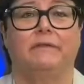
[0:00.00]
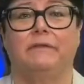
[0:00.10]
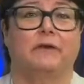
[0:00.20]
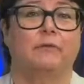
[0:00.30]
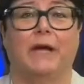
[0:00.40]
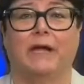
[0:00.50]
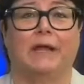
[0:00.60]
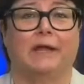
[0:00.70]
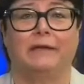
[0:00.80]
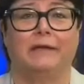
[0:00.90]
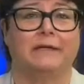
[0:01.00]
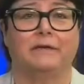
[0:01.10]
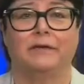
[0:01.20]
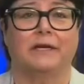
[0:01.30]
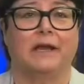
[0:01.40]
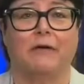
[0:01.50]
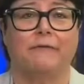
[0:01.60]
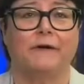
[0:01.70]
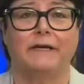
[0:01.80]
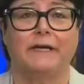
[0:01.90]
Even though my calendar did not
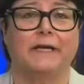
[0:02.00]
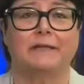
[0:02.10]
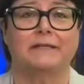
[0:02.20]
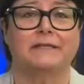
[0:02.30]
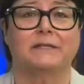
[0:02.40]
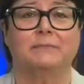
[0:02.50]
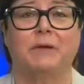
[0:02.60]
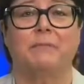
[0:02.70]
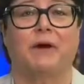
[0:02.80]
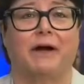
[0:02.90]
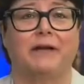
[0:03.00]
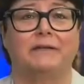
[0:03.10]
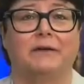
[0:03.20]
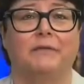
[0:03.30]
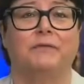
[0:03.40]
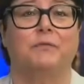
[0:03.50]
allow for it, I can still be part